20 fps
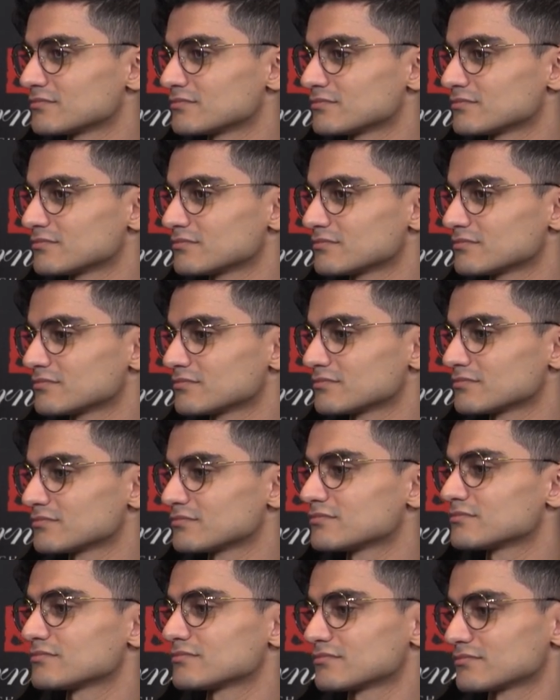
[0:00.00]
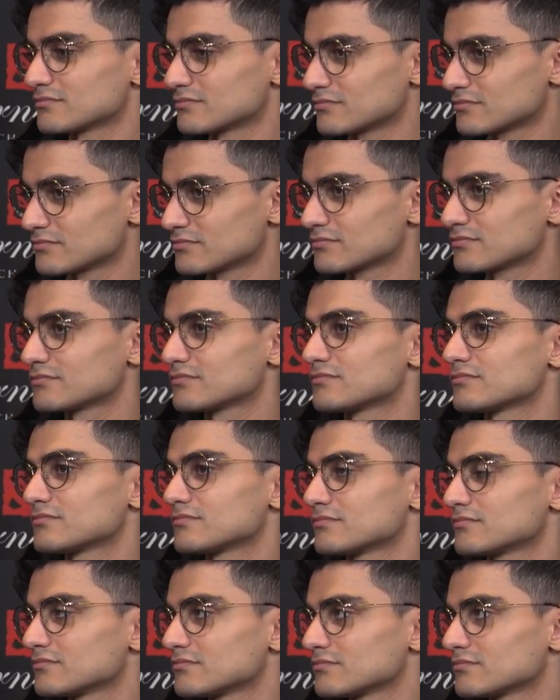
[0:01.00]

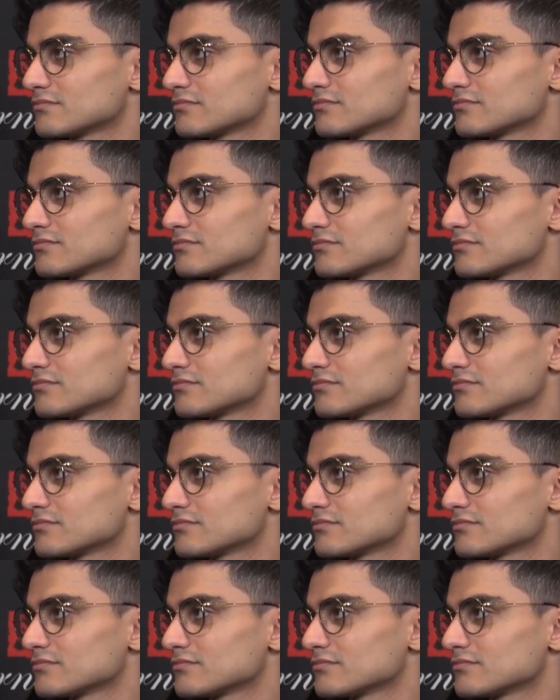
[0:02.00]
No words are spoken by the person on screen.